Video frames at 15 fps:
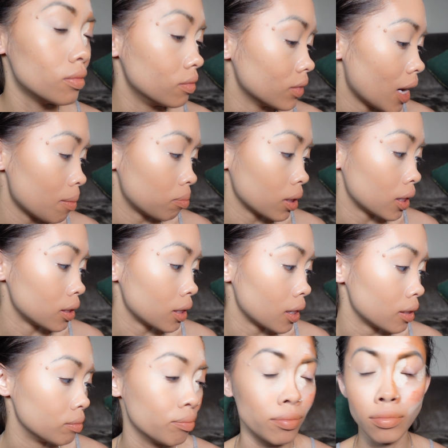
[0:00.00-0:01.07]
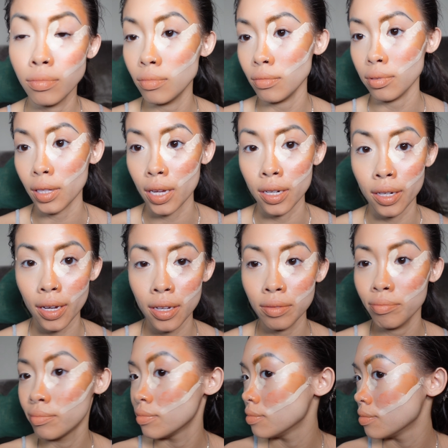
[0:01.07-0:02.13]
not blended blended
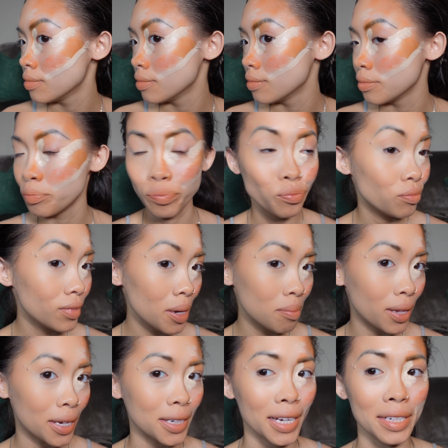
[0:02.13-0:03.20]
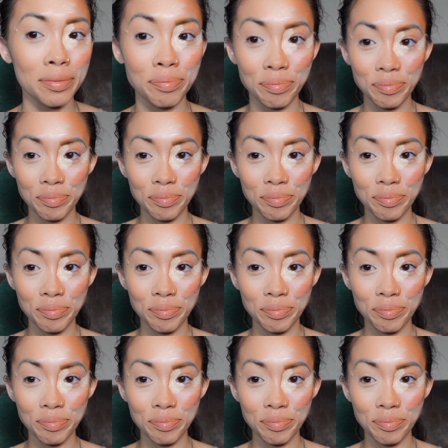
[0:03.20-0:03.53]
not blended